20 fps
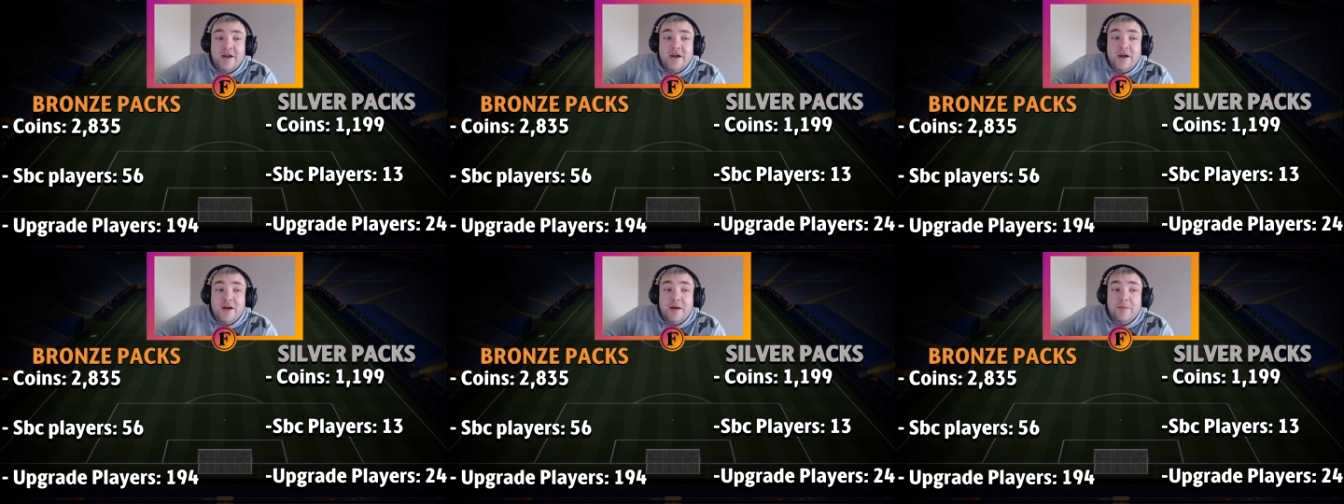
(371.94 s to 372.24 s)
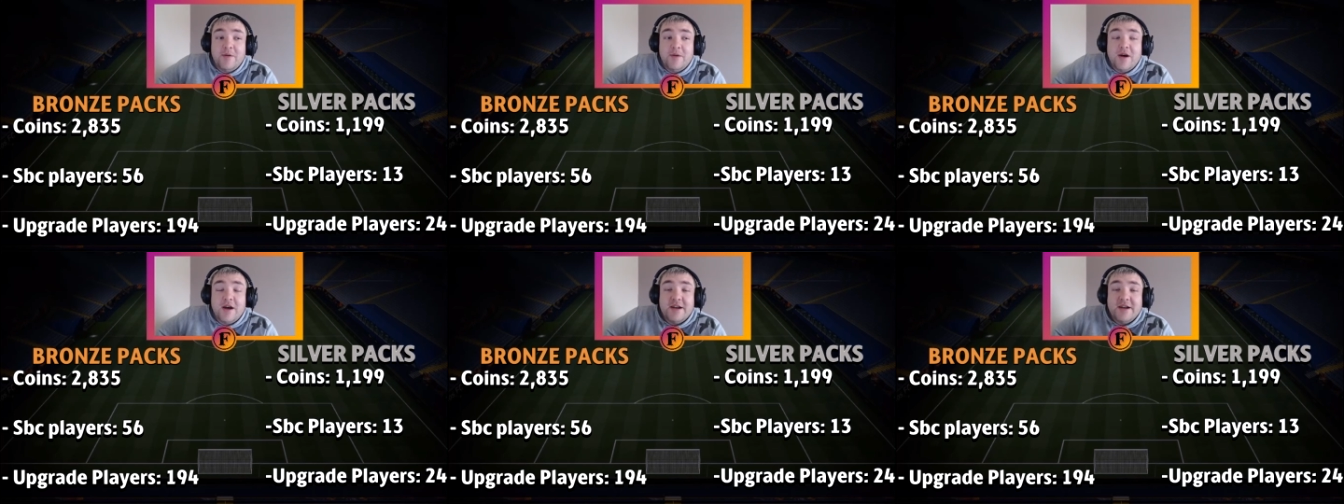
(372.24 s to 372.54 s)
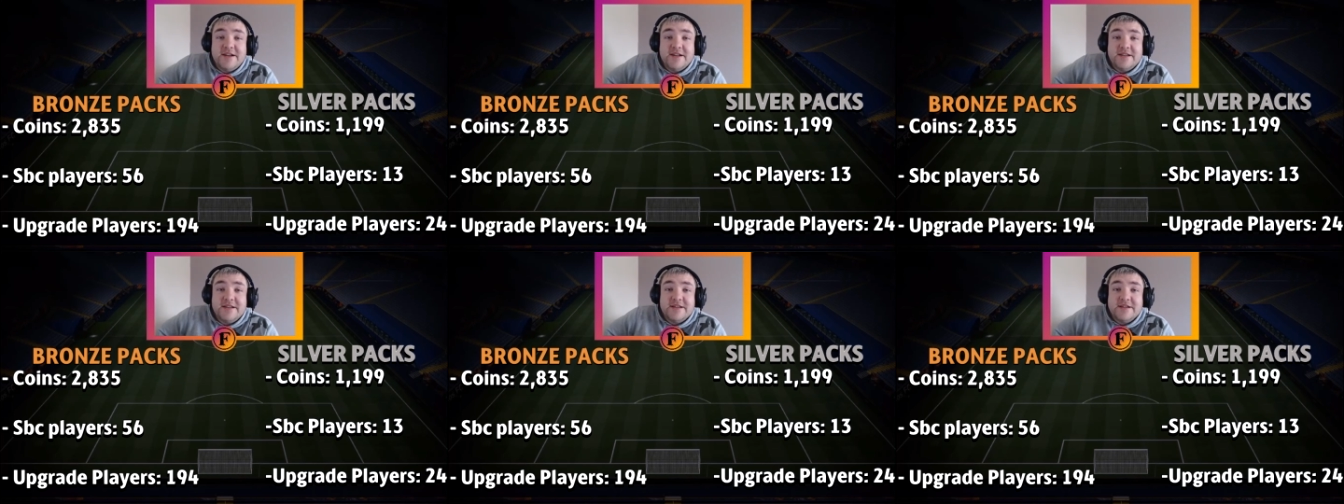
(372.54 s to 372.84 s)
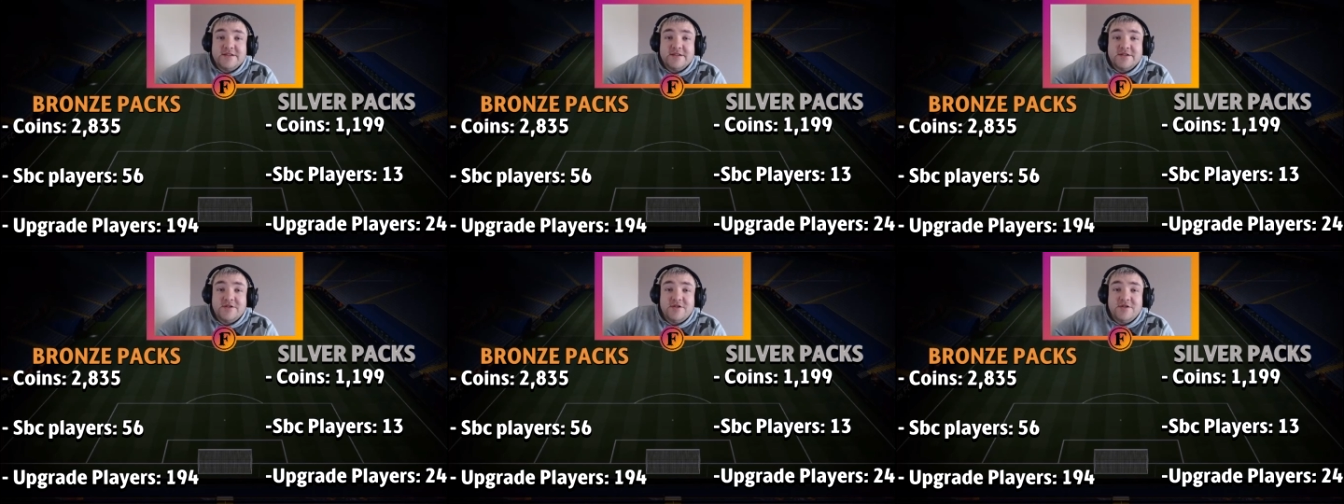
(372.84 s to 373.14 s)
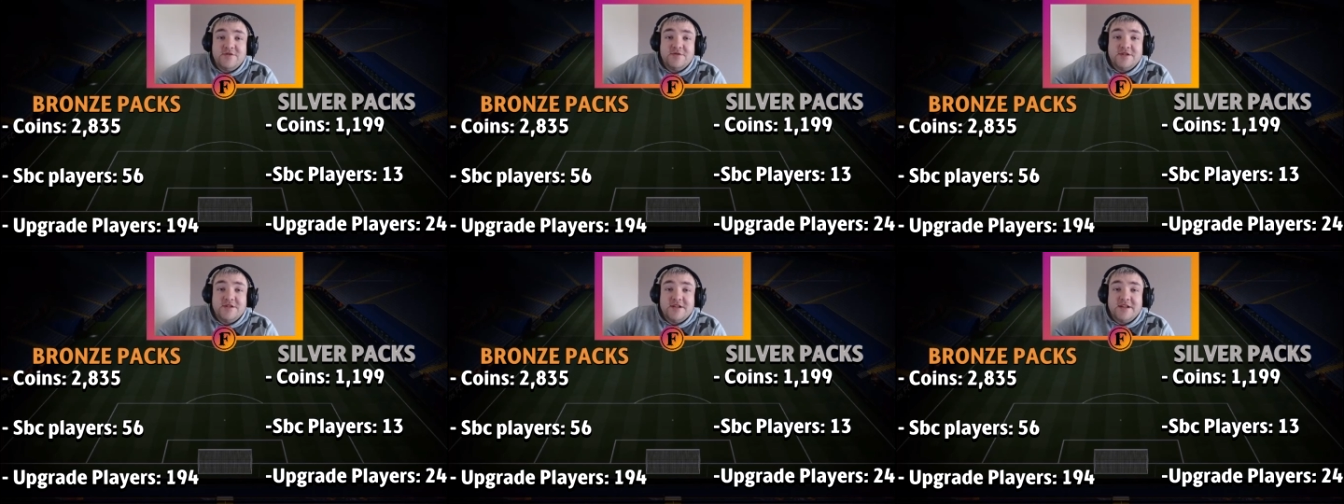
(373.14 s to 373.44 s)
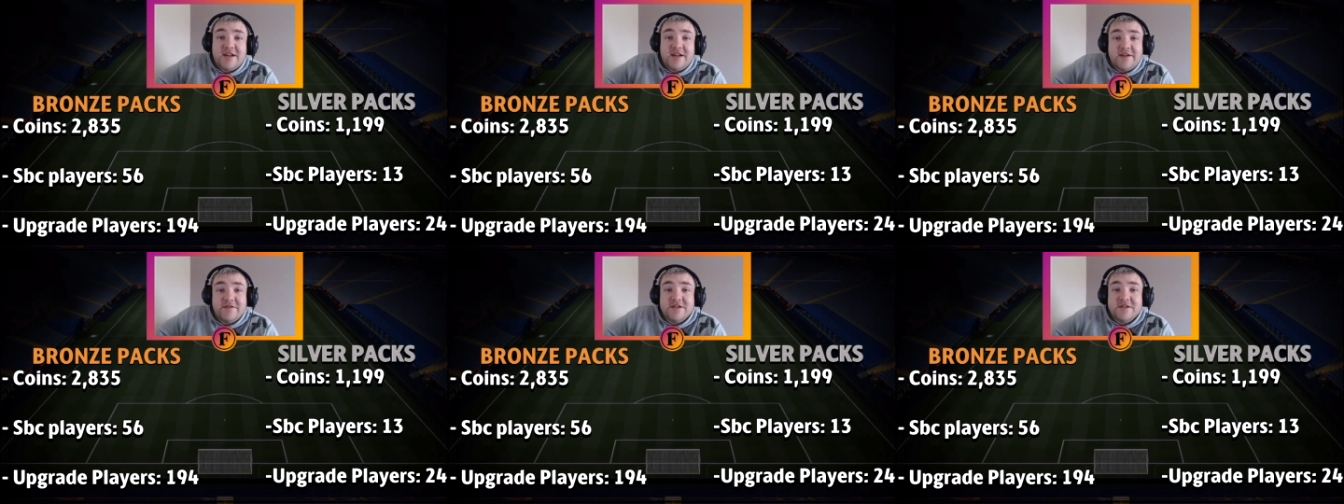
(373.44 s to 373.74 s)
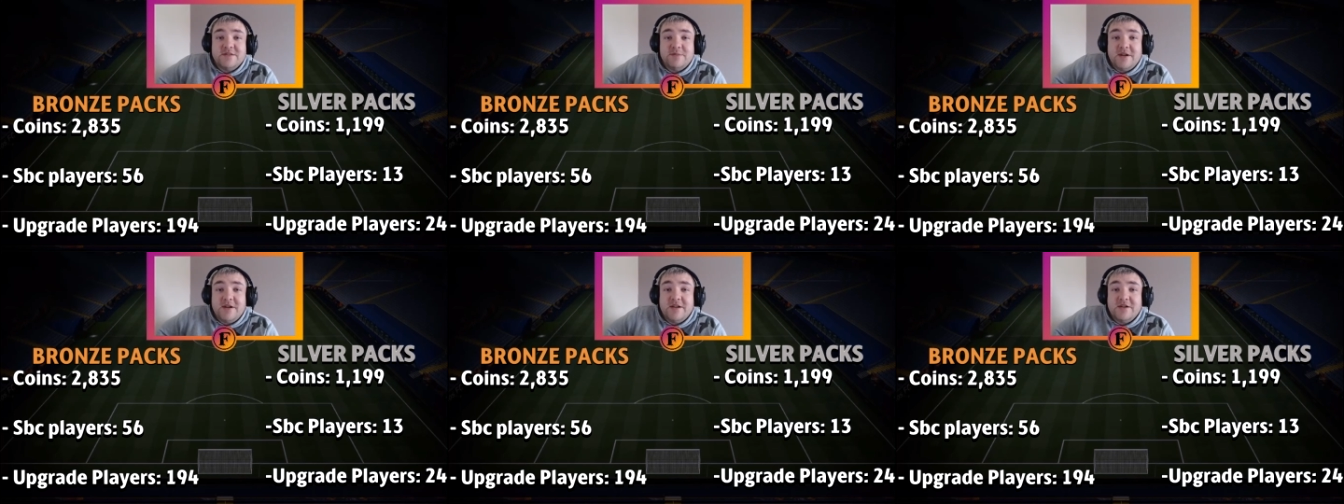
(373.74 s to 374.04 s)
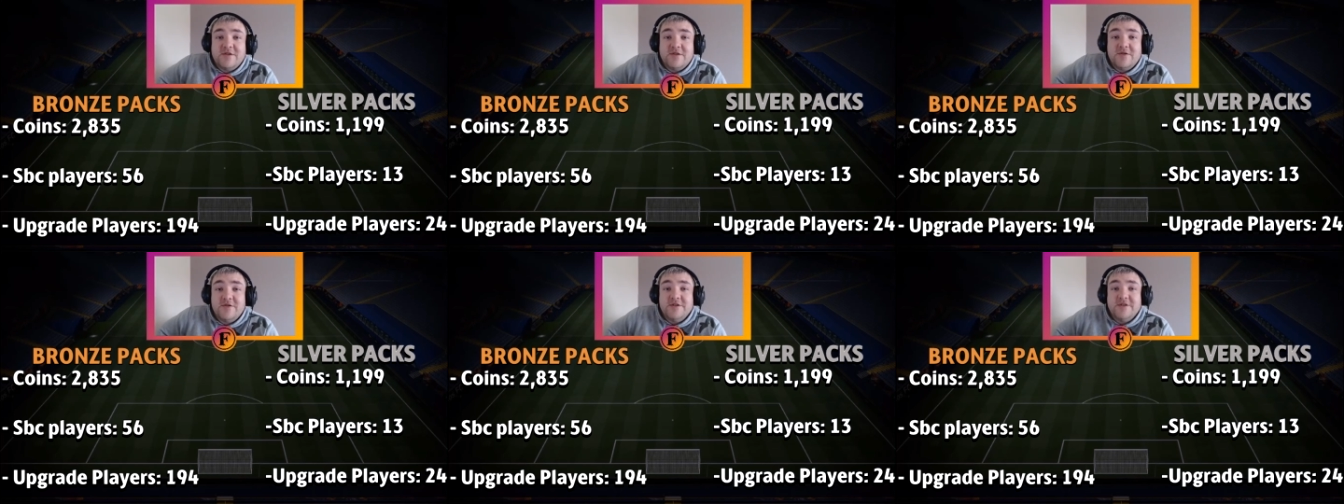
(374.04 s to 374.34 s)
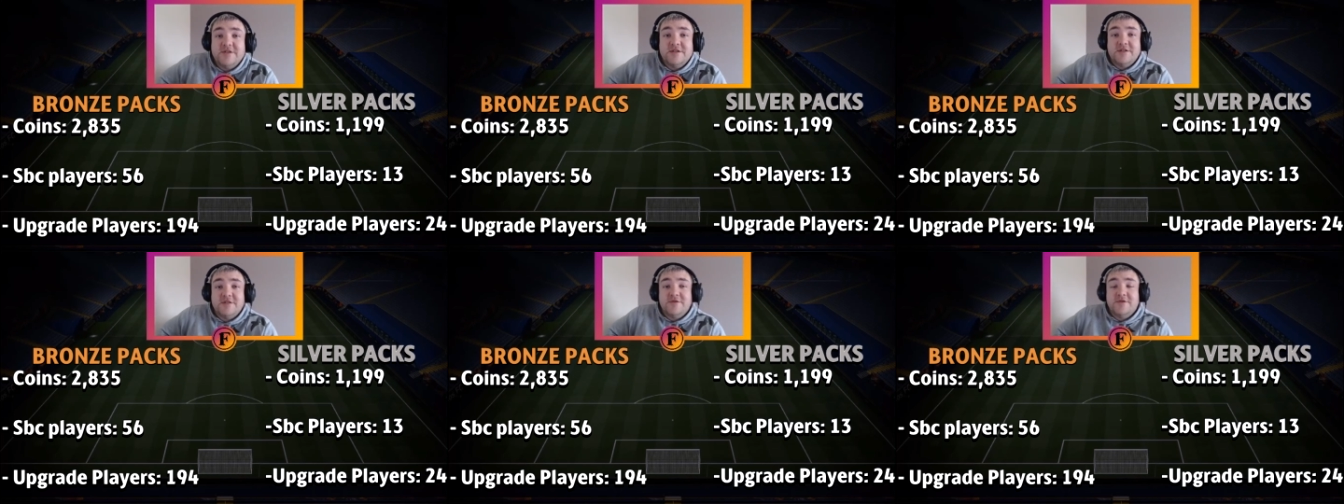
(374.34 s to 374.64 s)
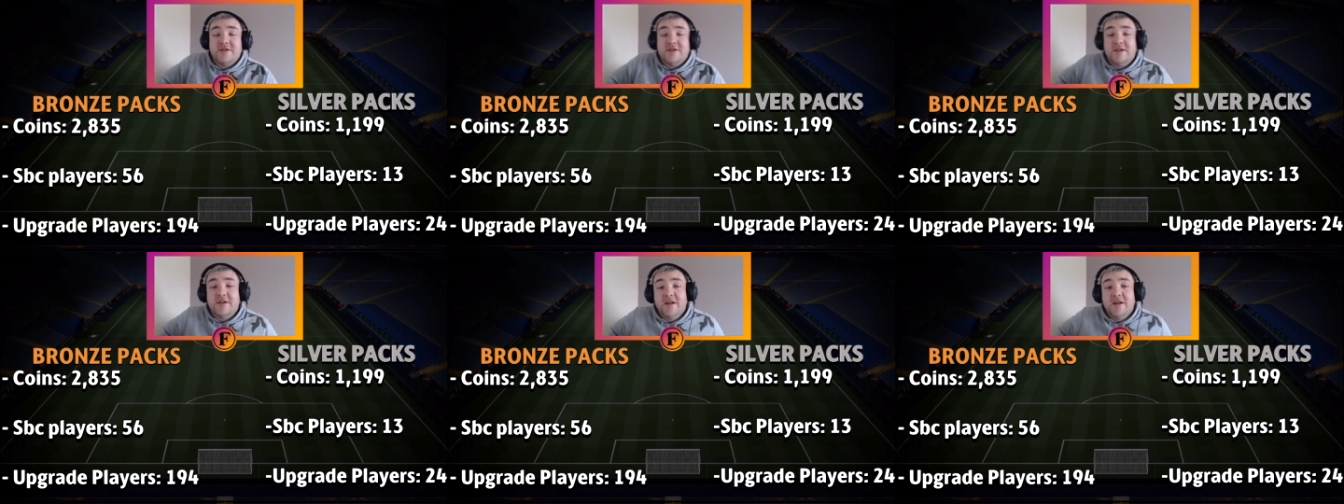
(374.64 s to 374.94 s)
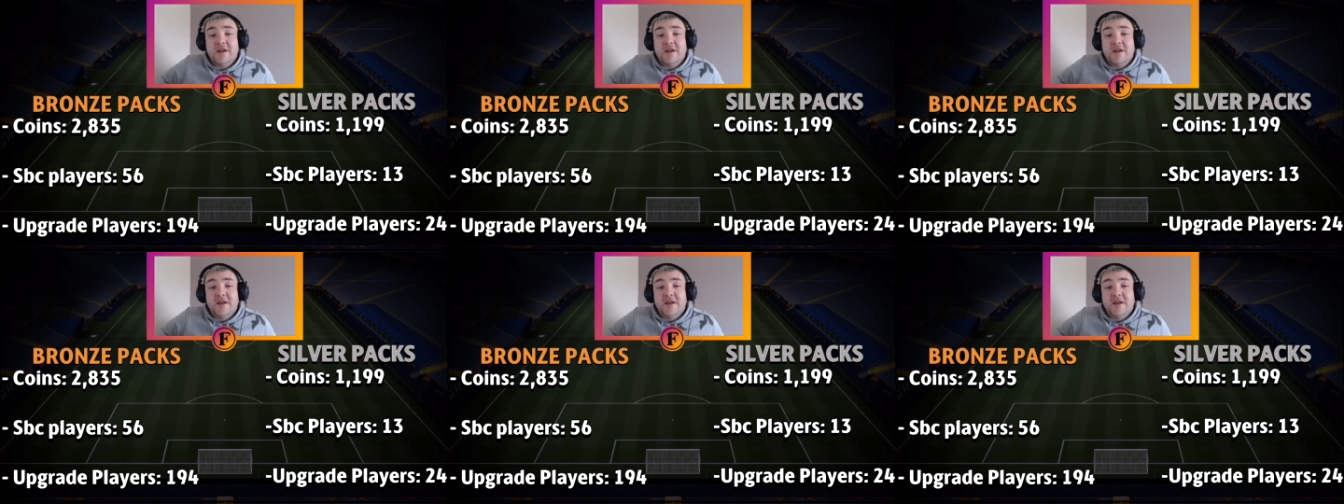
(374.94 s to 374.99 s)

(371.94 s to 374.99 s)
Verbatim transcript: But I did this so you didn't have to spend the coins doing it.